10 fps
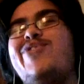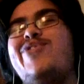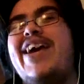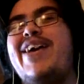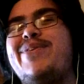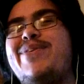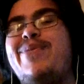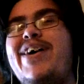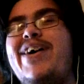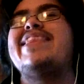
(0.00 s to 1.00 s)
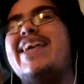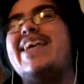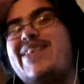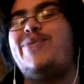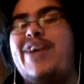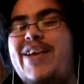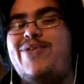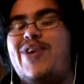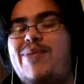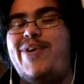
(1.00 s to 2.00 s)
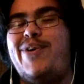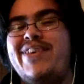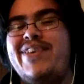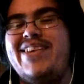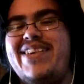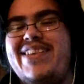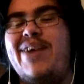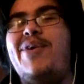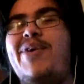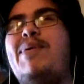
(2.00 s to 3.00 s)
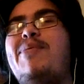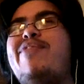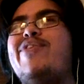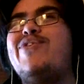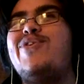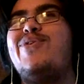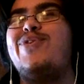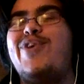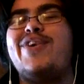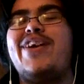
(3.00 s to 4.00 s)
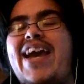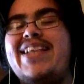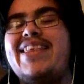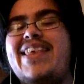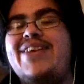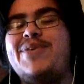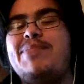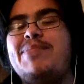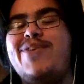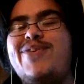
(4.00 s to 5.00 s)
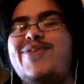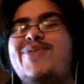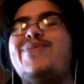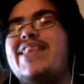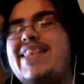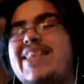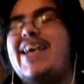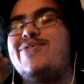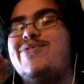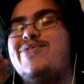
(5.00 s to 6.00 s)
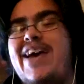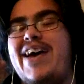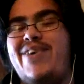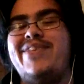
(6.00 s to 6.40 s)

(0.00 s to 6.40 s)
every jackass with one, then the 3 gets cheaper. Like once people have a new nerd candy thing to aspire to, then that shoots down.